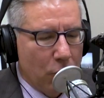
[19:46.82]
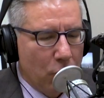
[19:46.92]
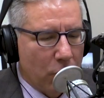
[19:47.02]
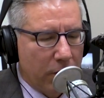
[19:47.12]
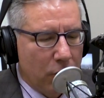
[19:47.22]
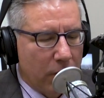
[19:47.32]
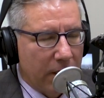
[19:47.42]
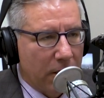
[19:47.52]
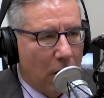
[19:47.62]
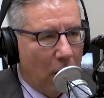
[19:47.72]
You
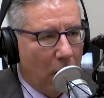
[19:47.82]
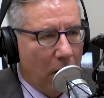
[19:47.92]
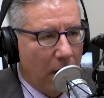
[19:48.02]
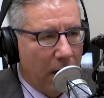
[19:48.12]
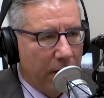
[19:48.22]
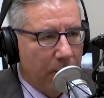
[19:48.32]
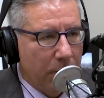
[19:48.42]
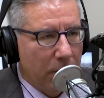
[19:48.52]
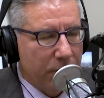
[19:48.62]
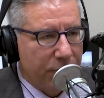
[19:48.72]
can call our
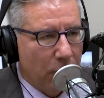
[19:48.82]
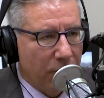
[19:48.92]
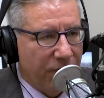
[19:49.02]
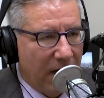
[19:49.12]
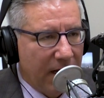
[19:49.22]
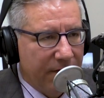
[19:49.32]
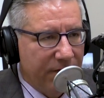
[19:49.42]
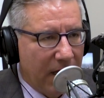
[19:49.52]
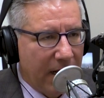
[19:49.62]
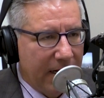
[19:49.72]
number,
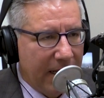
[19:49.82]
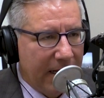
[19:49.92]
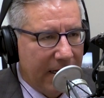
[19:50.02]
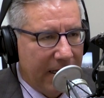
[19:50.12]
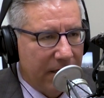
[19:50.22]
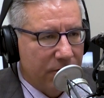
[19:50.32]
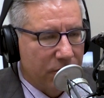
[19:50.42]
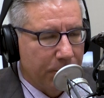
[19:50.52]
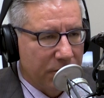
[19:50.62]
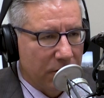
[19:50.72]

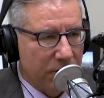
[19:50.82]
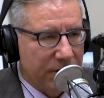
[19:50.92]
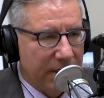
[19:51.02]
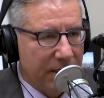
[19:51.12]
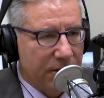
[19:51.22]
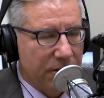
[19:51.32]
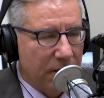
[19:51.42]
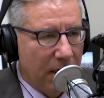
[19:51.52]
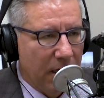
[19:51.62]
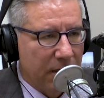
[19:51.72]

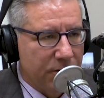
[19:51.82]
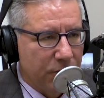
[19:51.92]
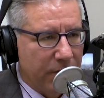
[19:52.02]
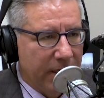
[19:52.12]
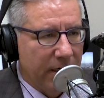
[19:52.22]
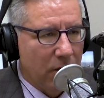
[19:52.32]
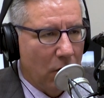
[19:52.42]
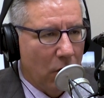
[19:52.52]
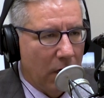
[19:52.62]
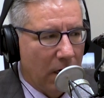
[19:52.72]
205-988-0006, to get
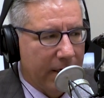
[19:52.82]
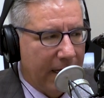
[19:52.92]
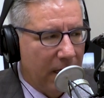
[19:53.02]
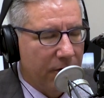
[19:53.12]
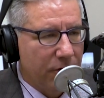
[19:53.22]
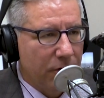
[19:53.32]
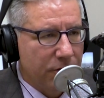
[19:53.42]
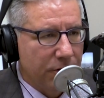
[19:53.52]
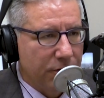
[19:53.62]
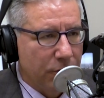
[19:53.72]
on our calendar
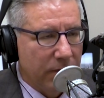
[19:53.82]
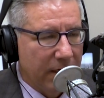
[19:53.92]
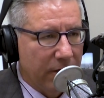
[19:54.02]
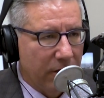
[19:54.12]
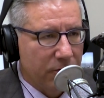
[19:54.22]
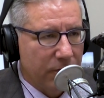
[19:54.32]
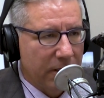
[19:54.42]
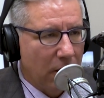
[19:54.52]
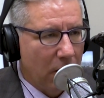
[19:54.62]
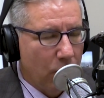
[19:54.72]
to do an introductory
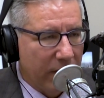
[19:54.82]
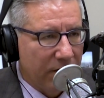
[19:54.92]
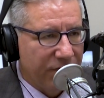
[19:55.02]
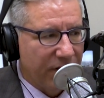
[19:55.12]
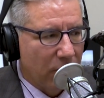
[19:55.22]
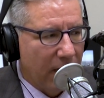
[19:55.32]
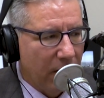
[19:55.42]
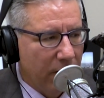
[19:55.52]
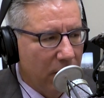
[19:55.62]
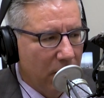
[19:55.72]
call. We can figure
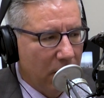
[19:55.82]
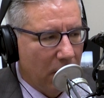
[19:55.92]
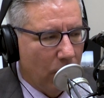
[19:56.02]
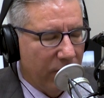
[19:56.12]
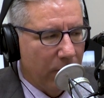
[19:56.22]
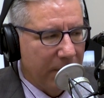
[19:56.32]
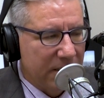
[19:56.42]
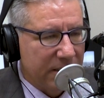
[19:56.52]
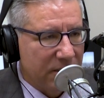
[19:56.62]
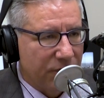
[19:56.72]
out whether it
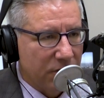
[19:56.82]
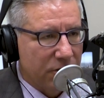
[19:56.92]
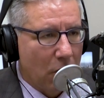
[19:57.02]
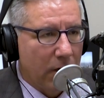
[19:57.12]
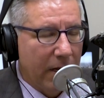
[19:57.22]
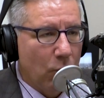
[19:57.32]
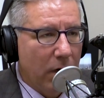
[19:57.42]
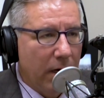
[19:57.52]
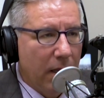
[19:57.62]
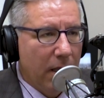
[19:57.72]
makes sense for us to talk. And
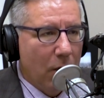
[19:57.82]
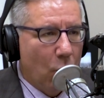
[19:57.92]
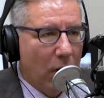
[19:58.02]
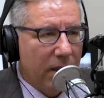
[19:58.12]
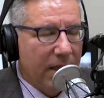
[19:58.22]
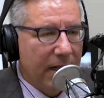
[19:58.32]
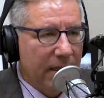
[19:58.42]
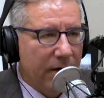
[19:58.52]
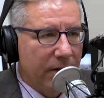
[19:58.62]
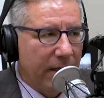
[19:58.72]
one thing
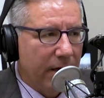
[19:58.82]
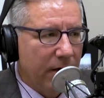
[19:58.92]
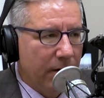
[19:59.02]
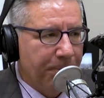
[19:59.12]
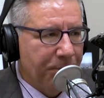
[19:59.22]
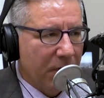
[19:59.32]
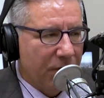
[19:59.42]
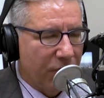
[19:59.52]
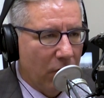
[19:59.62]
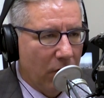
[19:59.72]
that
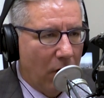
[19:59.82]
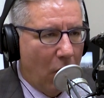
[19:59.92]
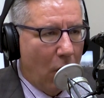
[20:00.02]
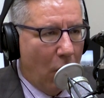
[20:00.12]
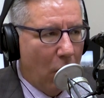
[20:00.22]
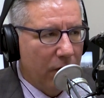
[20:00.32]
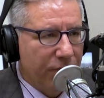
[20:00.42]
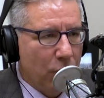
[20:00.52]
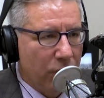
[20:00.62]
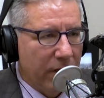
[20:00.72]
for all of
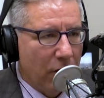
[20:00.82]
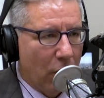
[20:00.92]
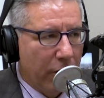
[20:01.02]
you that are